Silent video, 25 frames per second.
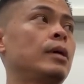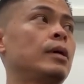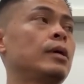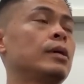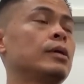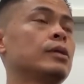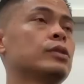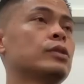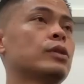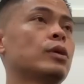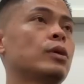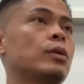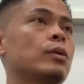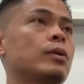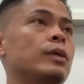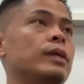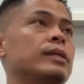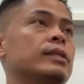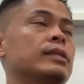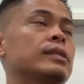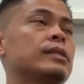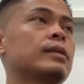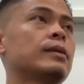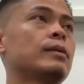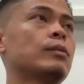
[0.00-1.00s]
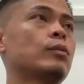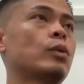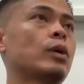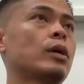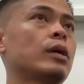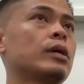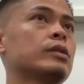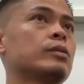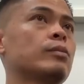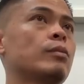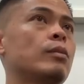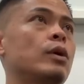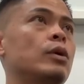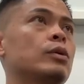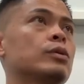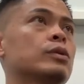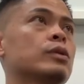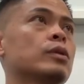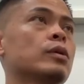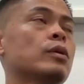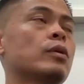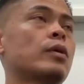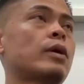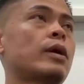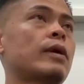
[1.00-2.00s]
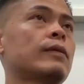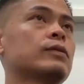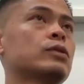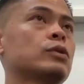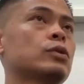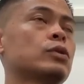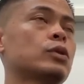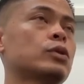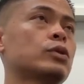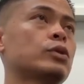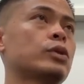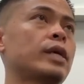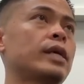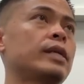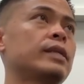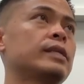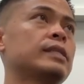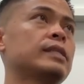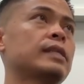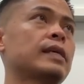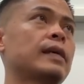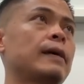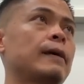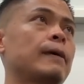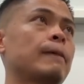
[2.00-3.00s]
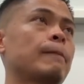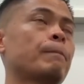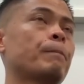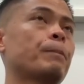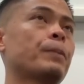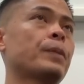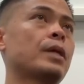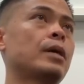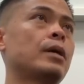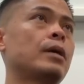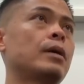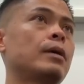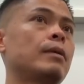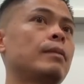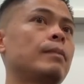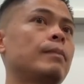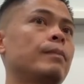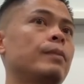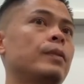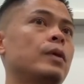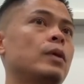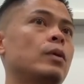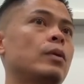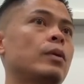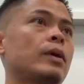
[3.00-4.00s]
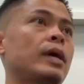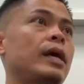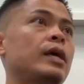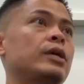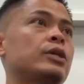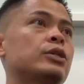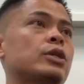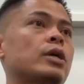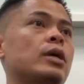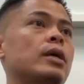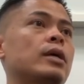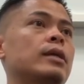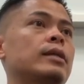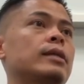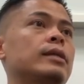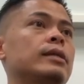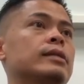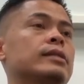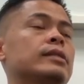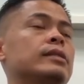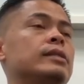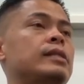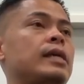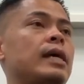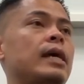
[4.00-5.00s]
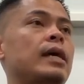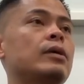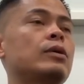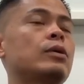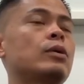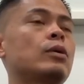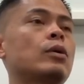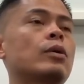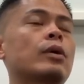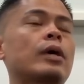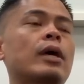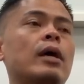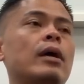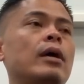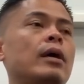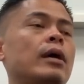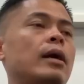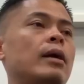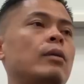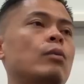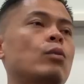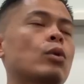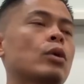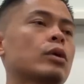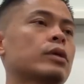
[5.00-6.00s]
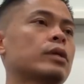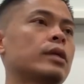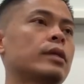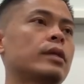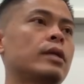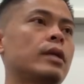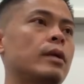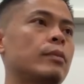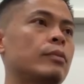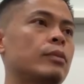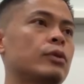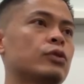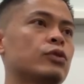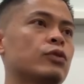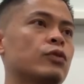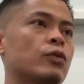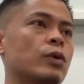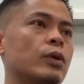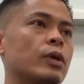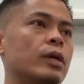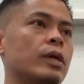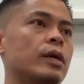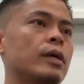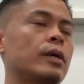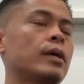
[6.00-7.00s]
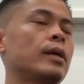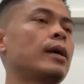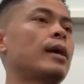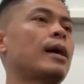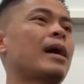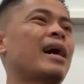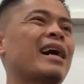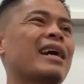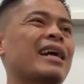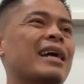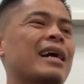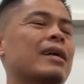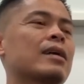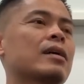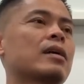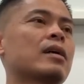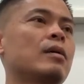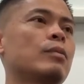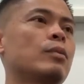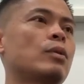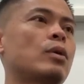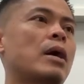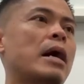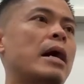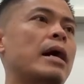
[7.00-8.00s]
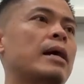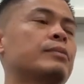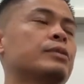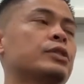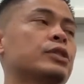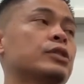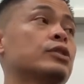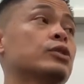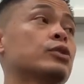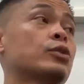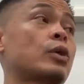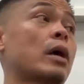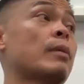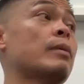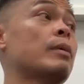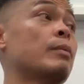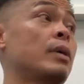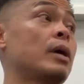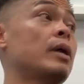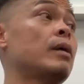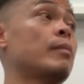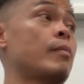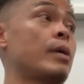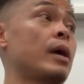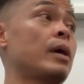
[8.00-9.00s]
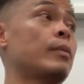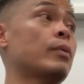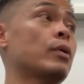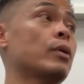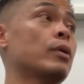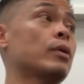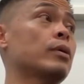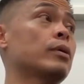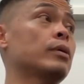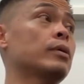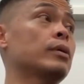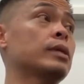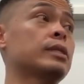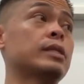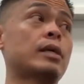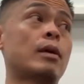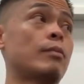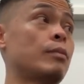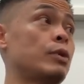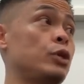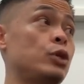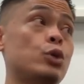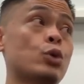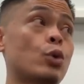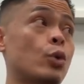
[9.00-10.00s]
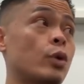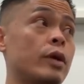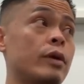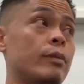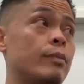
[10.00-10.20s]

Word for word: So and yeah. whereas most loan officers are trained to say um, you know hey Sean this is Daniel okay I worked on the numbers for you I got a couple options grab a pen and paper that's how majority